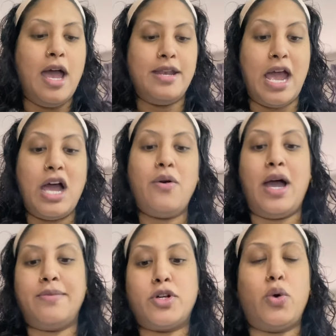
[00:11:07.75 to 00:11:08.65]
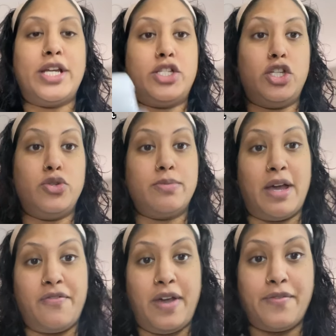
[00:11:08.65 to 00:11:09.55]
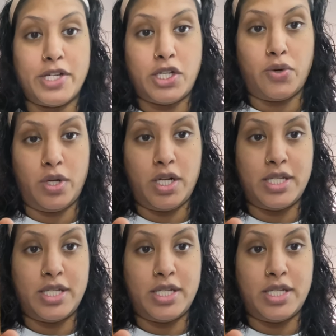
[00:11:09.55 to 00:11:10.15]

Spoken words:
Now I'm going to use my favorite toner.